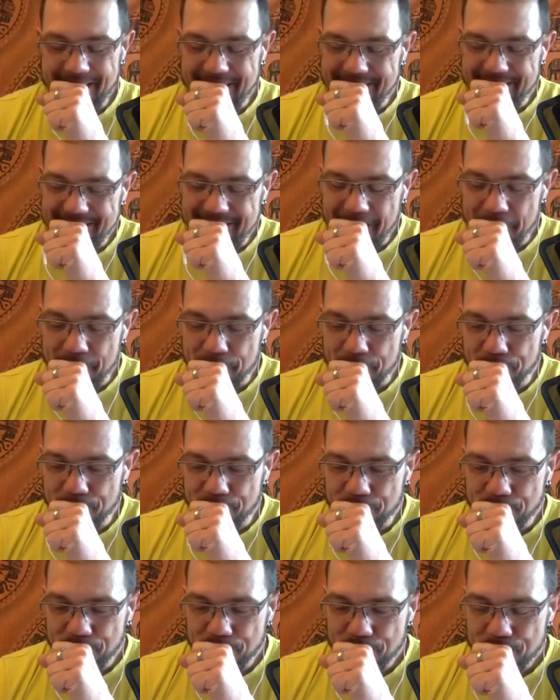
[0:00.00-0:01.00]
It's um.
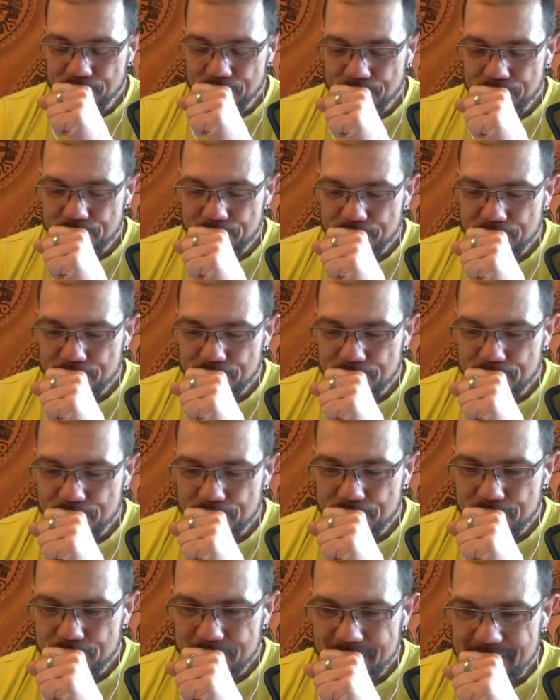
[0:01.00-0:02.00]

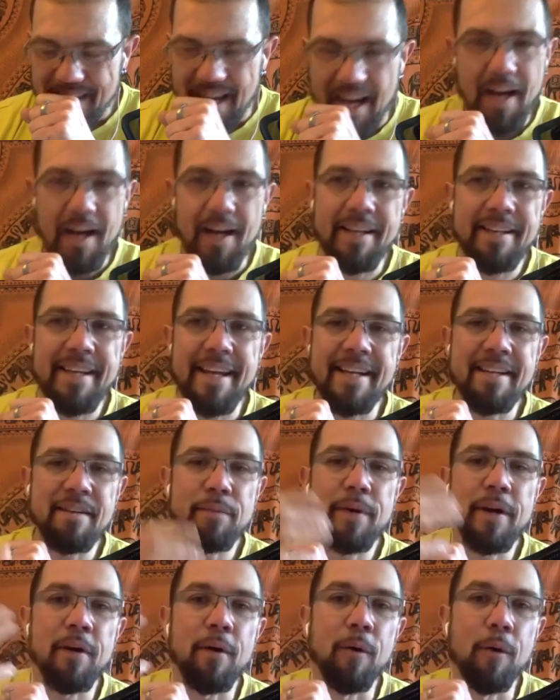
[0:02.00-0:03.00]
Yeah, in the end,
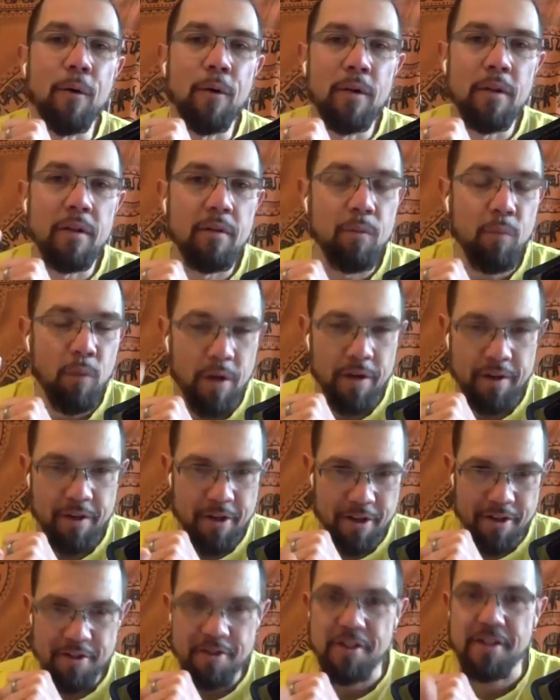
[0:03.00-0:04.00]
we are all one
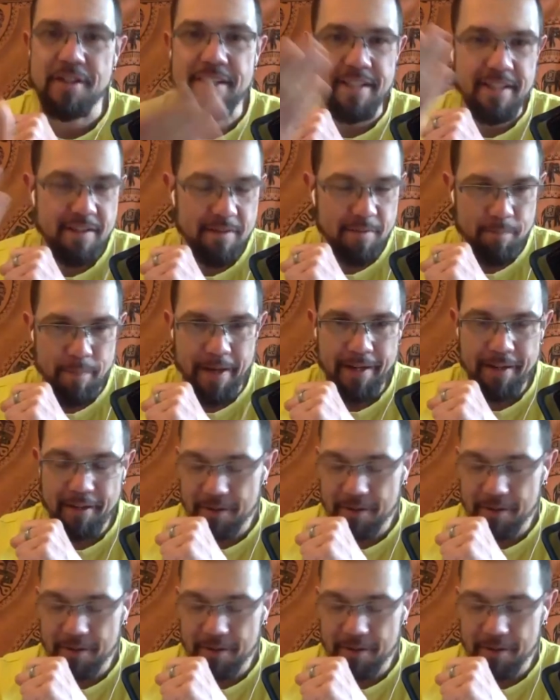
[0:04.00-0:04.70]
consciousness. Back.